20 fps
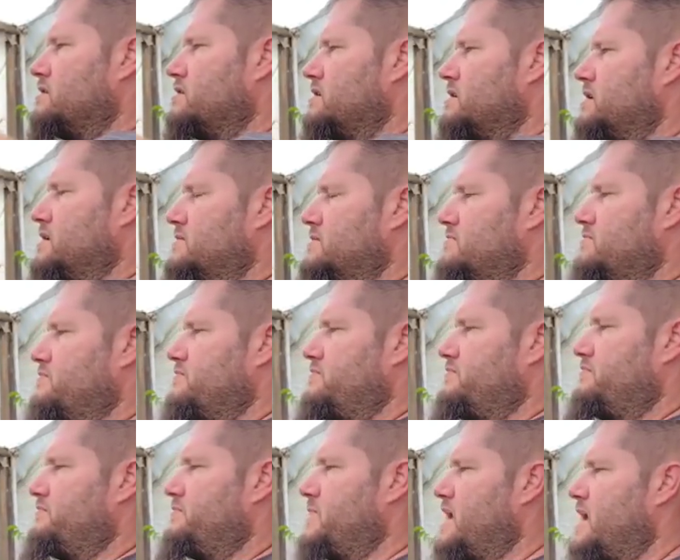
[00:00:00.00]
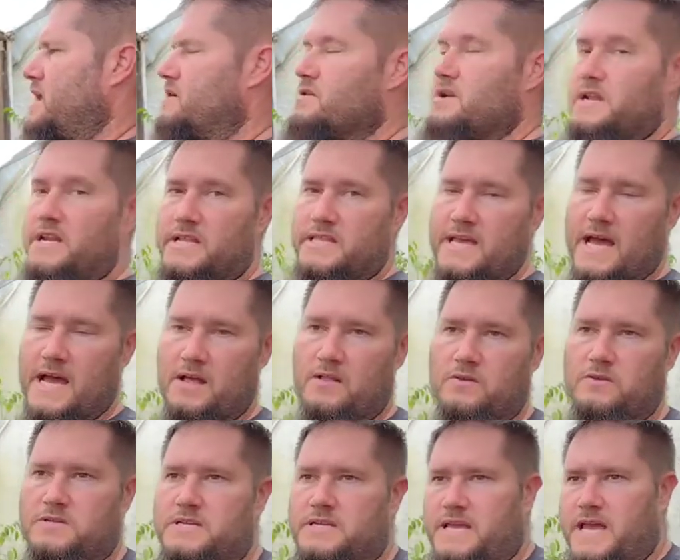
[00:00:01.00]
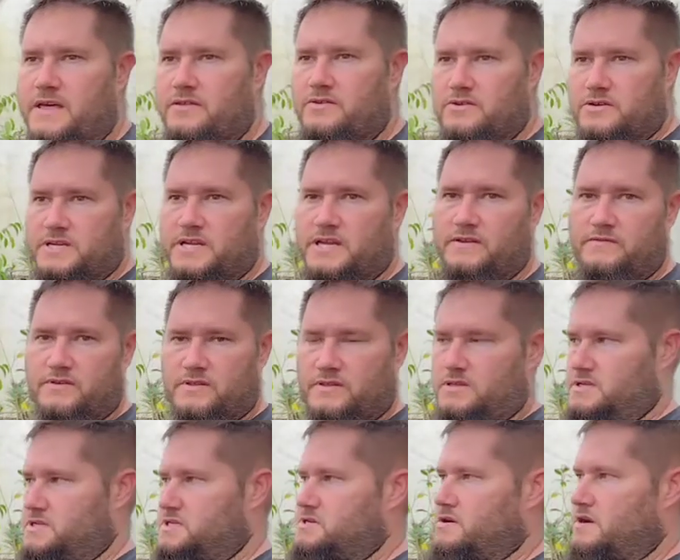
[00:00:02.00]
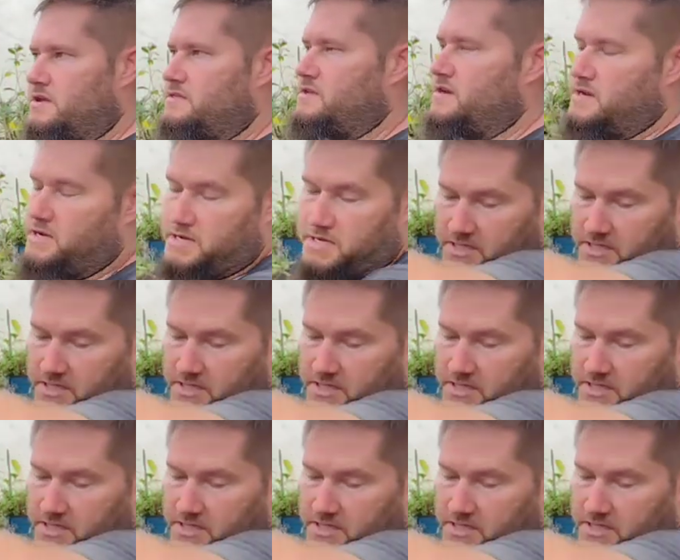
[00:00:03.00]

Um, I don't need it that close together to give it the strength that it